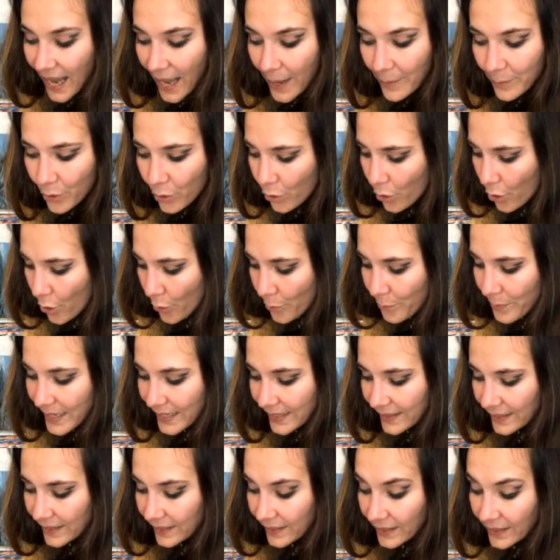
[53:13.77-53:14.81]
I'm
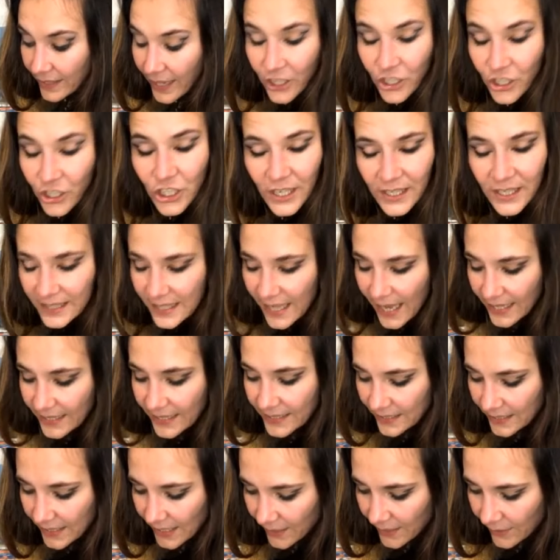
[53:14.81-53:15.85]
hoping that, like just
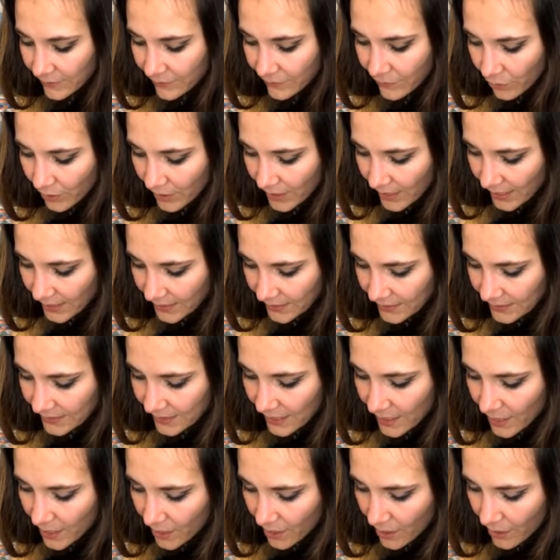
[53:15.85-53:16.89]
yesterday, the
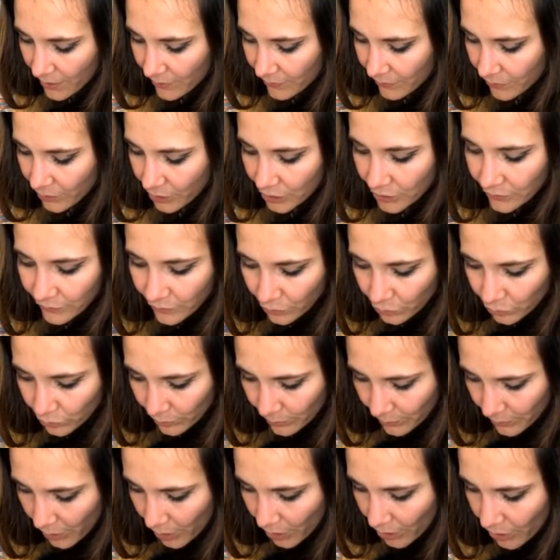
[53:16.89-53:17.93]
forecast was for
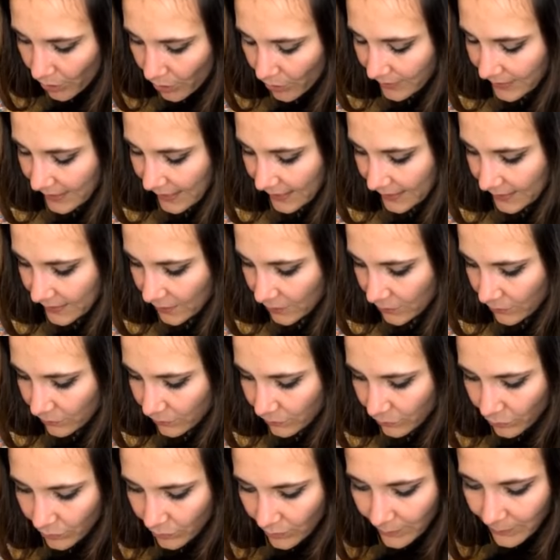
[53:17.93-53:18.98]
tomorrow that it
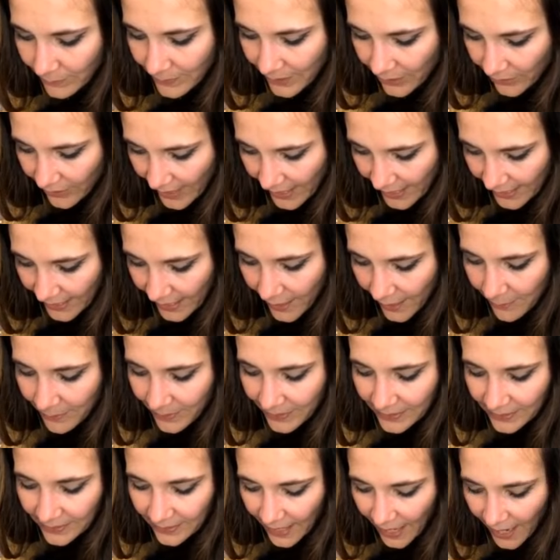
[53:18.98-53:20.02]
wouldn't be raining,
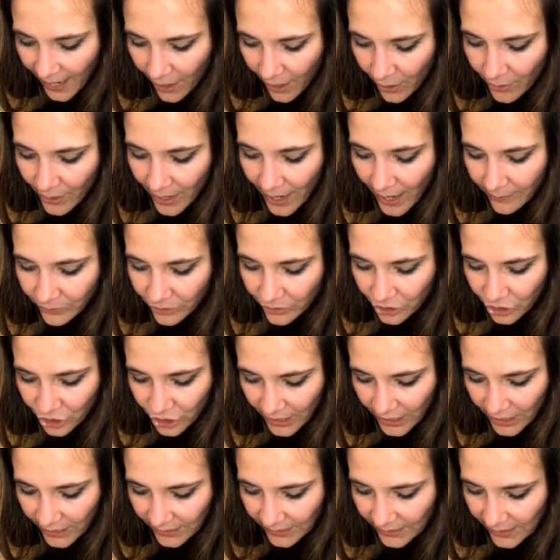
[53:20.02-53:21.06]
but now I was
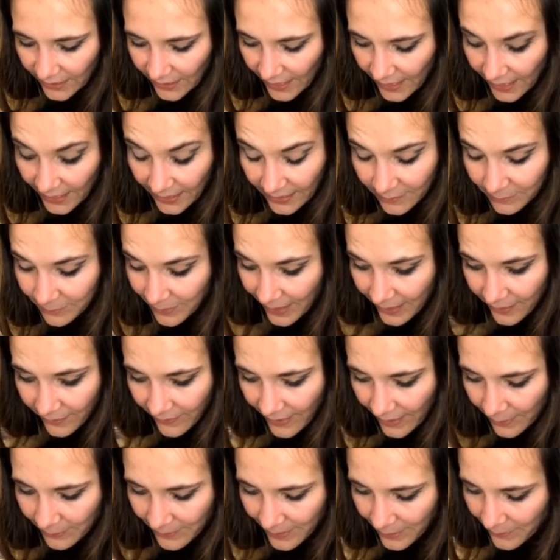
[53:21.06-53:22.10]
checking, and by the
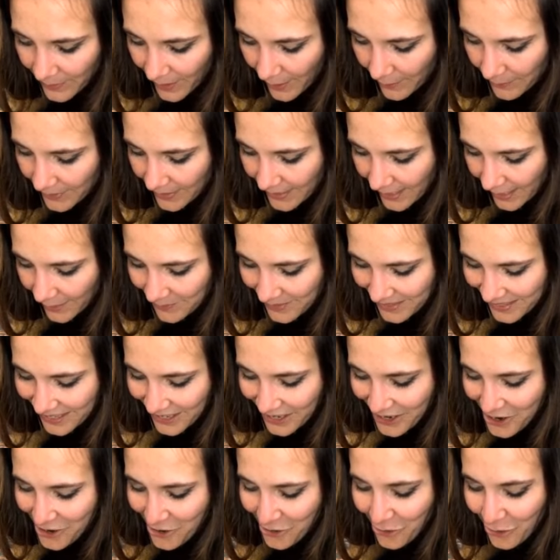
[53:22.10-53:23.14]
way, maybe I'm
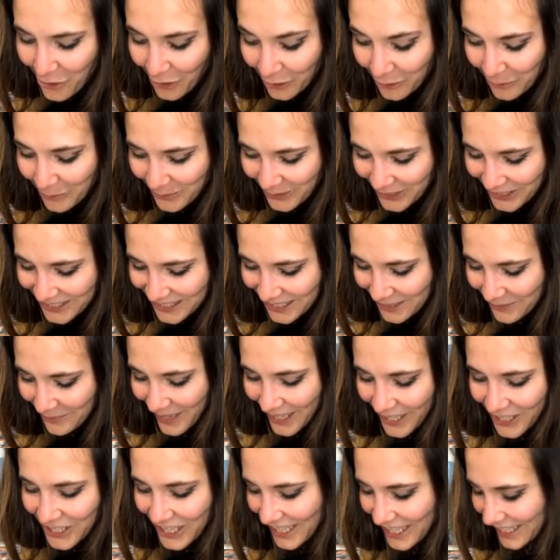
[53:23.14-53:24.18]
becoming old person
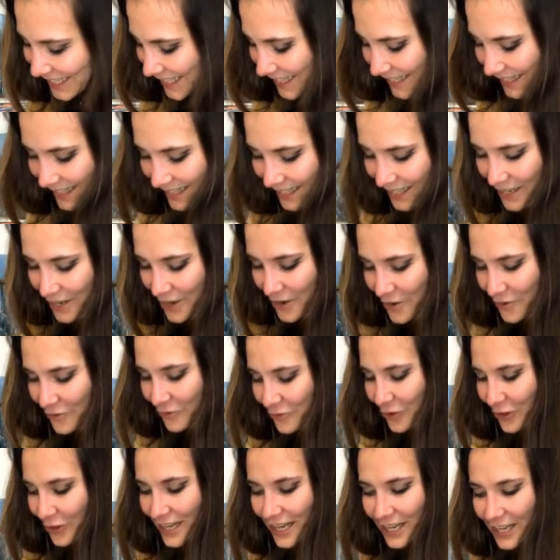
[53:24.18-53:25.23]
by checking the
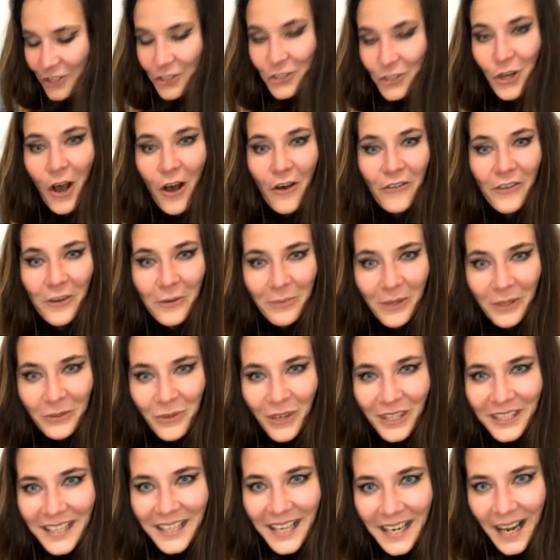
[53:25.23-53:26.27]
forecast so often, but
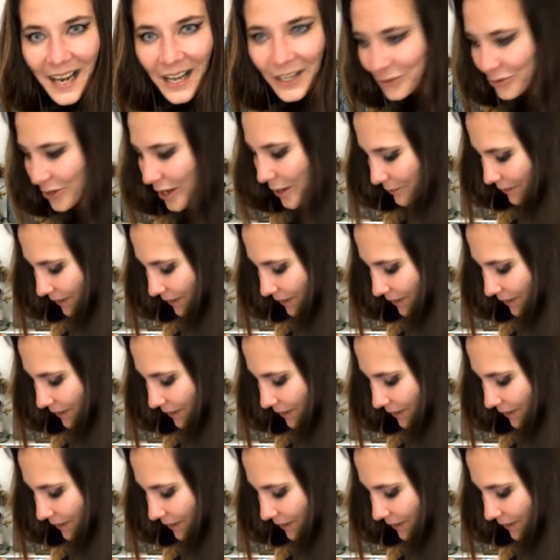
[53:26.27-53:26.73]
what can I do?